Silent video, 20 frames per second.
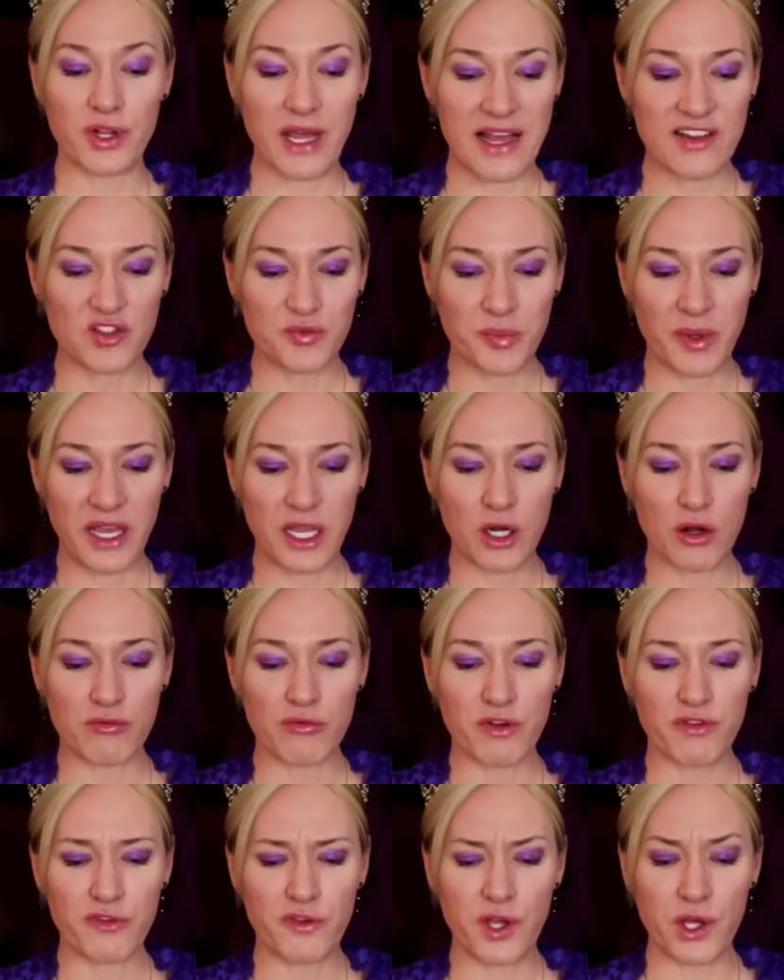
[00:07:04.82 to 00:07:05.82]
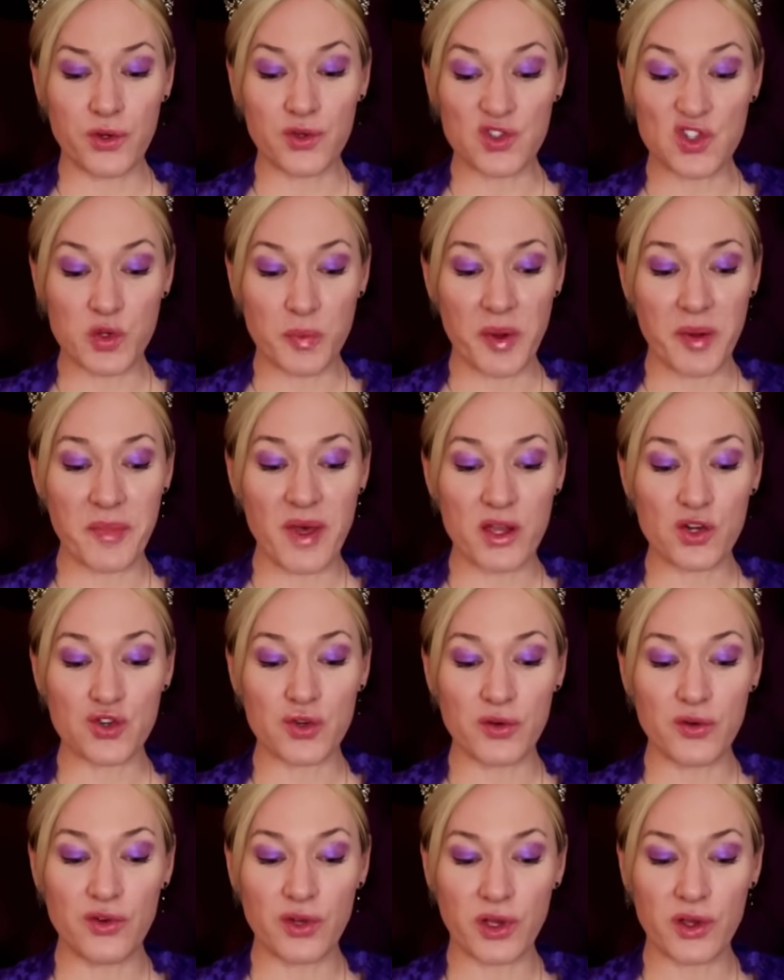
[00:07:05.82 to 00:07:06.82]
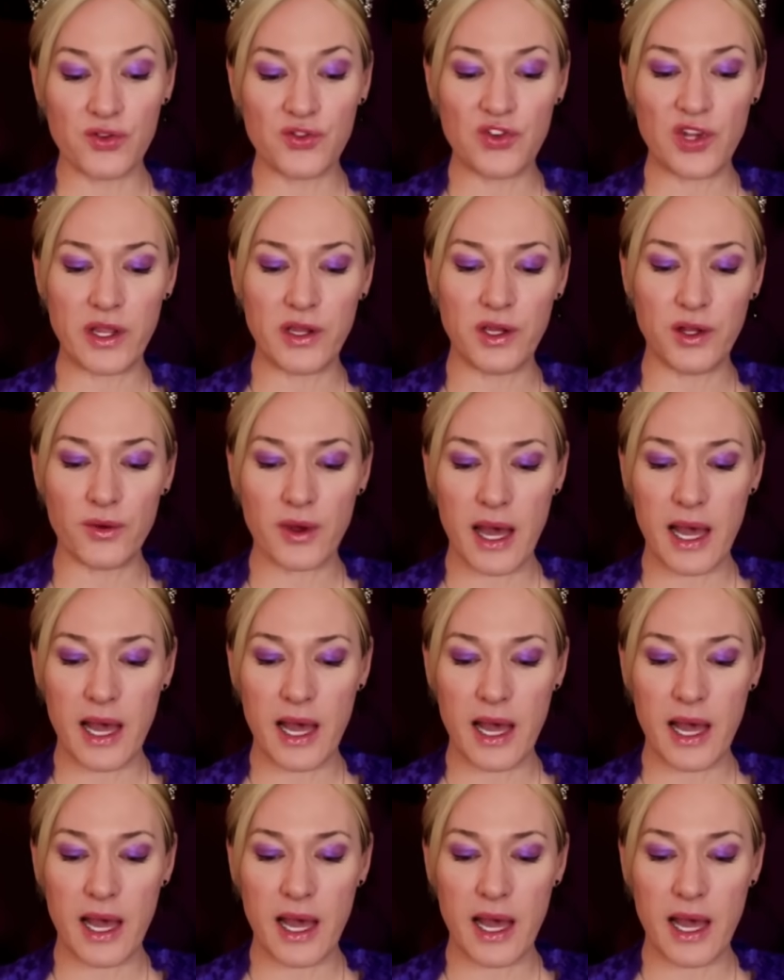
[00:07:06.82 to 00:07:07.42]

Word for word: has been refused permission to continue